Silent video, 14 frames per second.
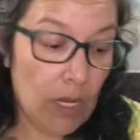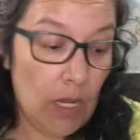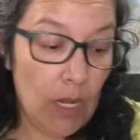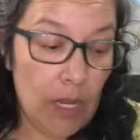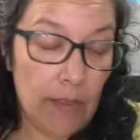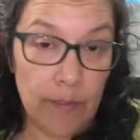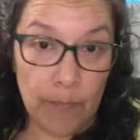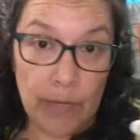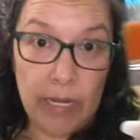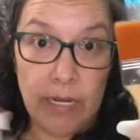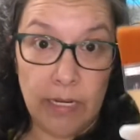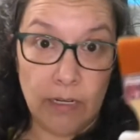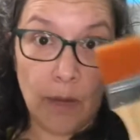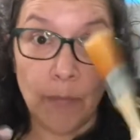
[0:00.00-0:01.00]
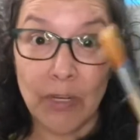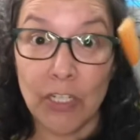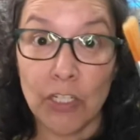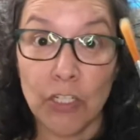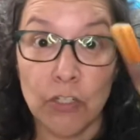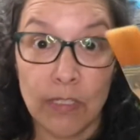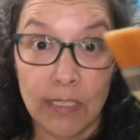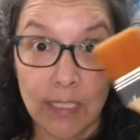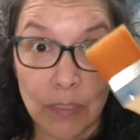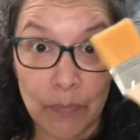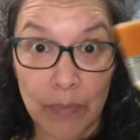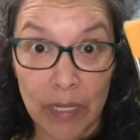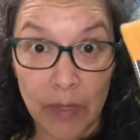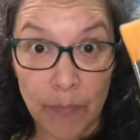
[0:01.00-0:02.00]
And then I'm gonna use this
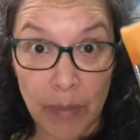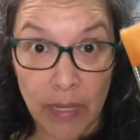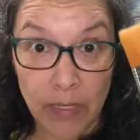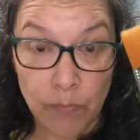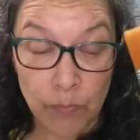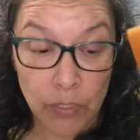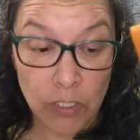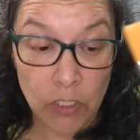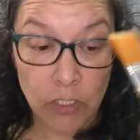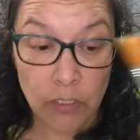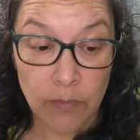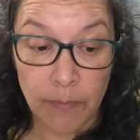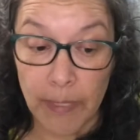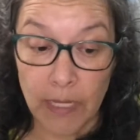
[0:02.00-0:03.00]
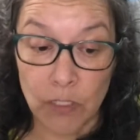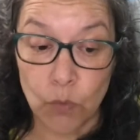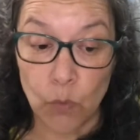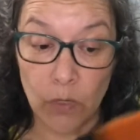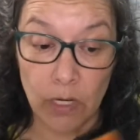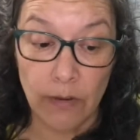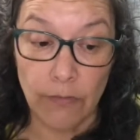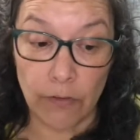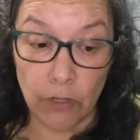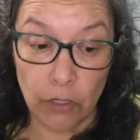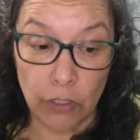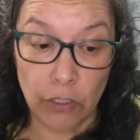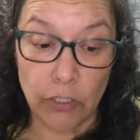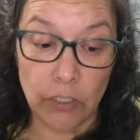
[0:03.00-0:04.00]
big paintbrush because what I've
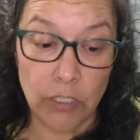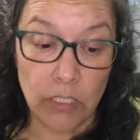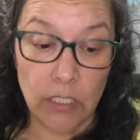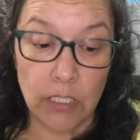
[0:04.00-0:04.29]
learned